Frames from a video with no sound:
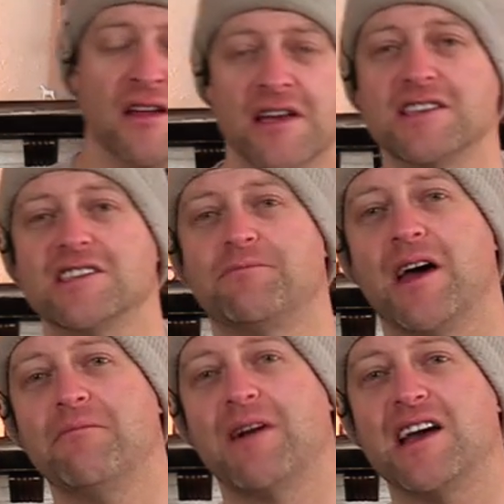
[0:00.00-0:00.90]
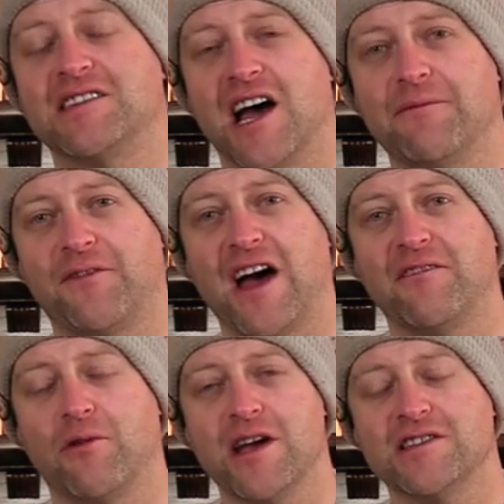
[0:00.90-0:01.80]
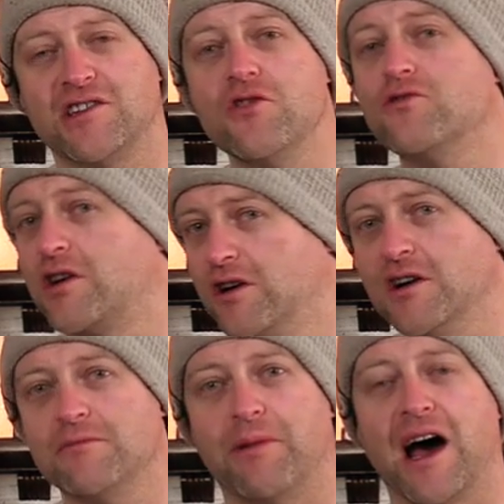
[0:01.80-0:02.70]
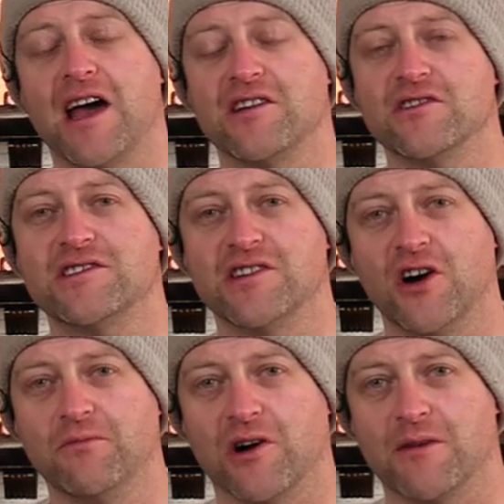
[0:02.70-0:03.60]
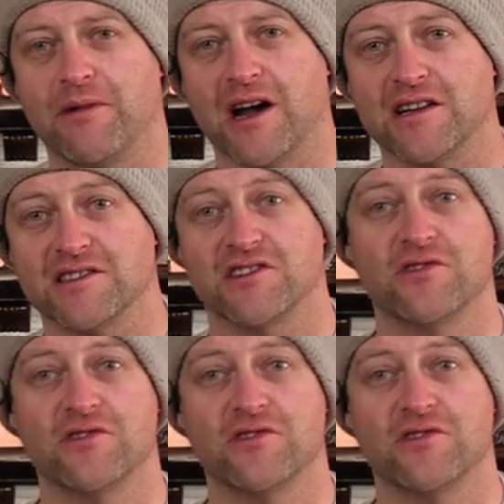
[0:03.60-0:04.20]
This has been my top five ways you could buy your snowboard bindings.